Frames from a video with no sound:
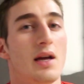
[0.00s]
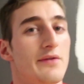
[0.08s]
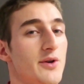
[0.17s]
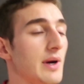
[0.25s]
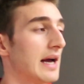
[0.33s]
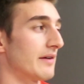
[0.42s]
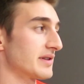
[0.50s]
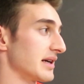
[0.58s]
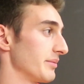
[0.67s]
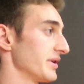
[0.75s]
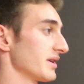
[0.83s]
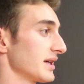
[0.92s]
If you have
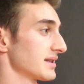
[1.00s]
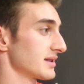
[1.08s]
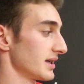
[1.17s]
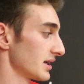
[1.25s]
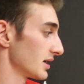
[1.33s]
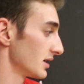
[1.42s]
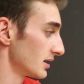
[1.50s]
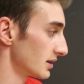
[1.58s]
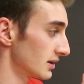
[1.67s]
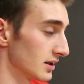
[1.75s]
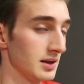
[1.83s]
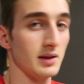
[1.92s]
something that's like
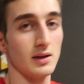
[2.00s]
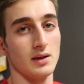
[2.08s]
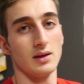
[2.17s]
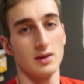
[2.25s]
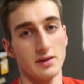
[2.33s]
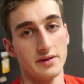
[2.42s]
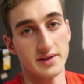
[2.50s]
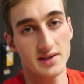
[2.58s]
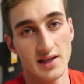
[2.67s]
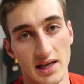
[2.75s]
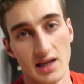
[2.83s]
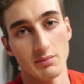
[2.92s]
the
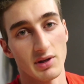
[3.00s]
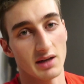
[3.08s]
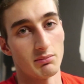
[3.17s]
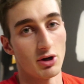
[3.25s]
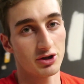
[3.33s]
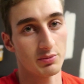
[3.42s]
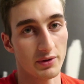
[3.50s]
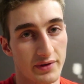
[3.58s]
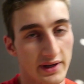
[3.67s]
same, like multiple